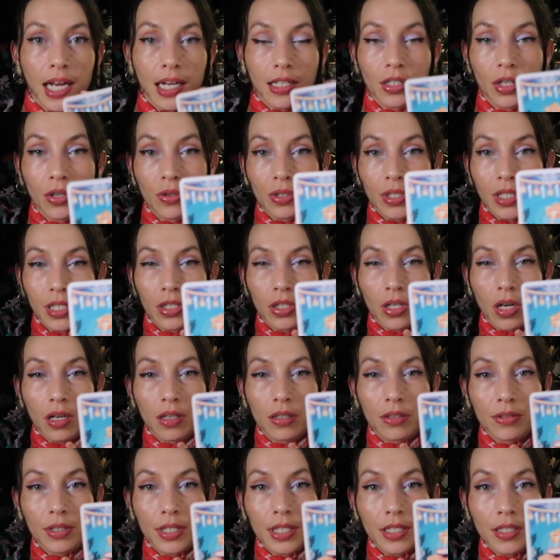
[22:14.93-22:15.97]
lactose
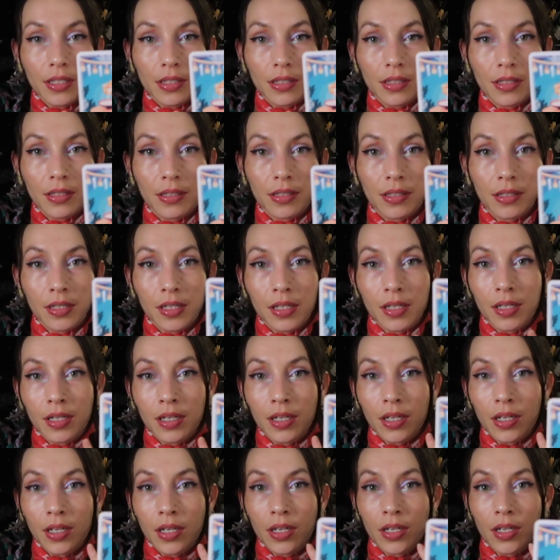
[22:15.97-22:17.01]
intolerance.
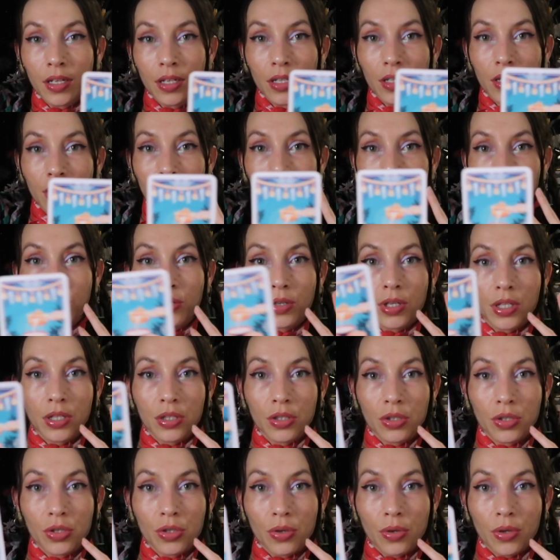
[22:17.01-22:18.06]
You can
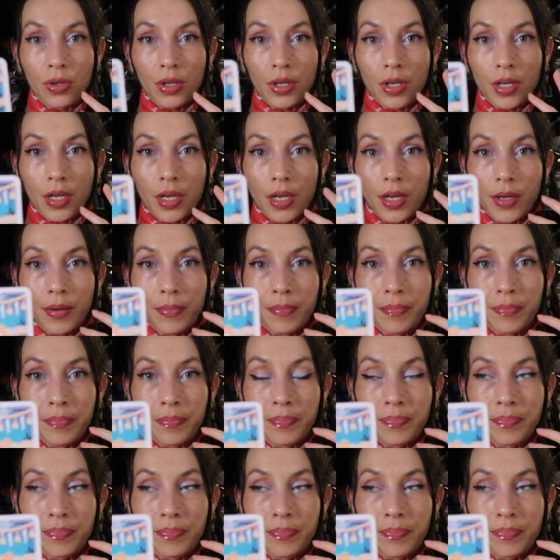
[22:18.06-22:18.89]
enjoy